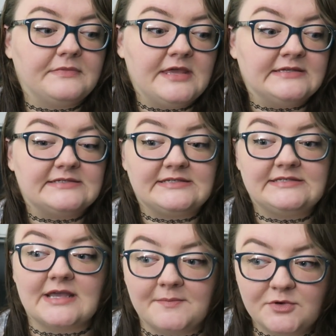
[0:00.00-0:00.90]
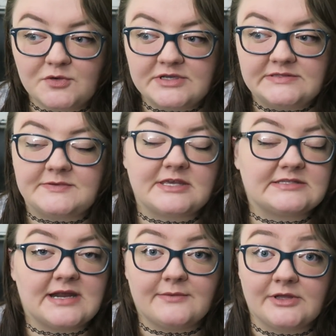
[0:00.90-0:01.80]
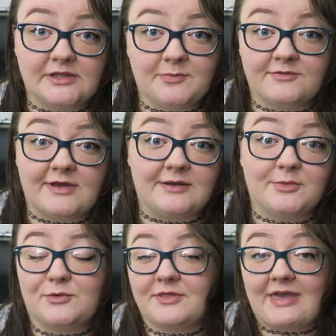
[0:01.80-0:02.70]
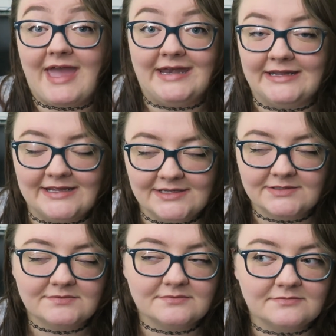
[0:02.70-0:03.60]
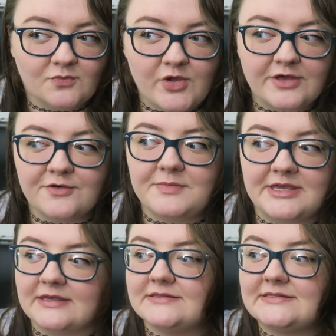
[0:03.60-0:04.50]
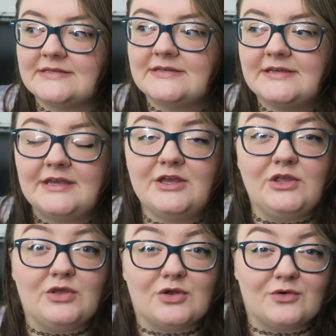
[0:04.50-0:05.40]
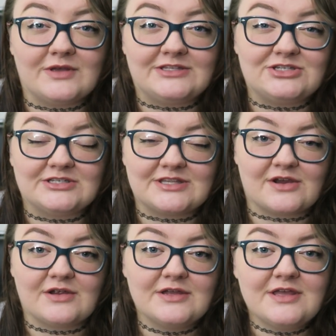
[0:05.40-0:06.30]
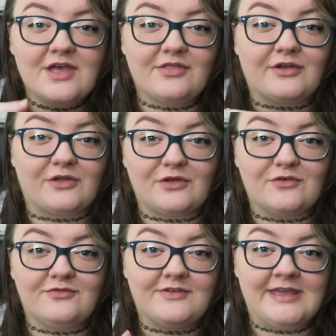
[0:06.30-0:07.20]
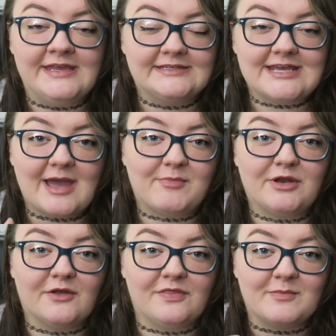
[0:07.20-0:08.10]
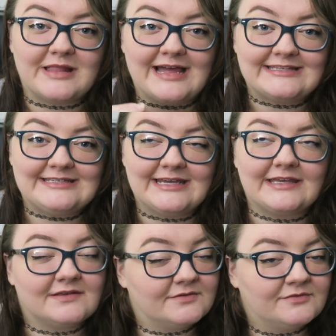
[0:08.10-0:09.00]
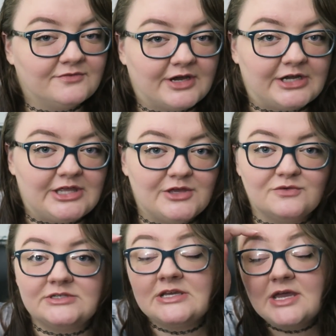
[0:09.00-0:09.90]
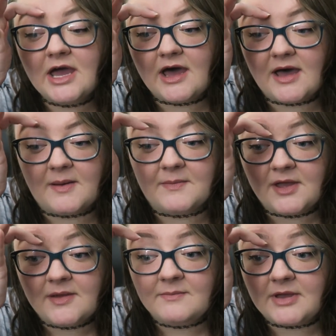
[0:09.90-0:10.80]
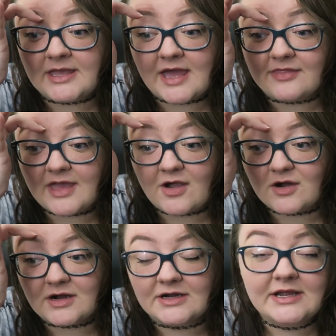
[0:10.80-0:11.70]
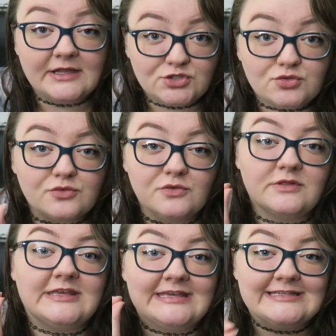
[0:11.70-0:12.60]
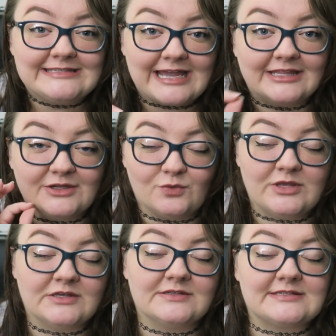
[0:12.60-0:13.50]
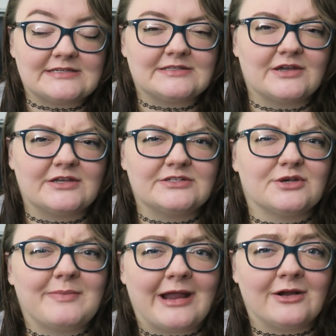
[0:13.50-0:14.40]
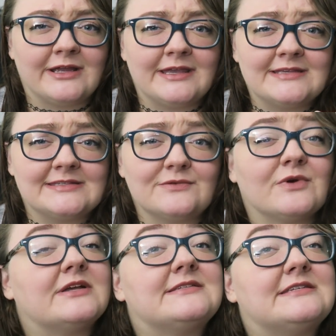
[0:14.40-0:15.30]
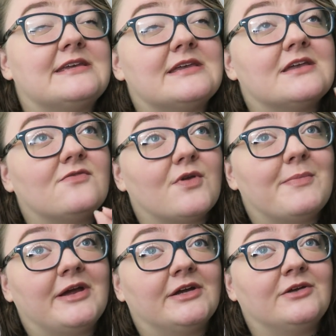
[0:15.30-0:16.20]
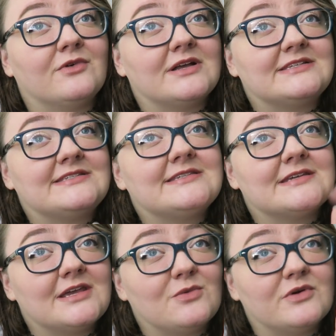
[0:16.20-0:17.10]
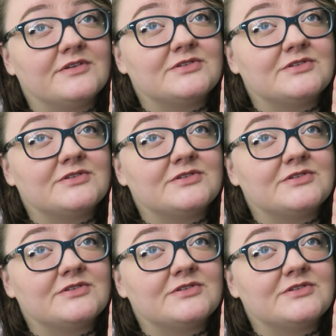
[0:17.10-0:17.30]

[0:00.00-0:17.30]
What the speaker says: is some noise, but that's not really preventable with any wheel because, you know, it's just their little feet tapping on the plastic. Very cute. But yeah, they are truly silent wheels as long as your bearing isn't rusty. If your bearing rusts, it will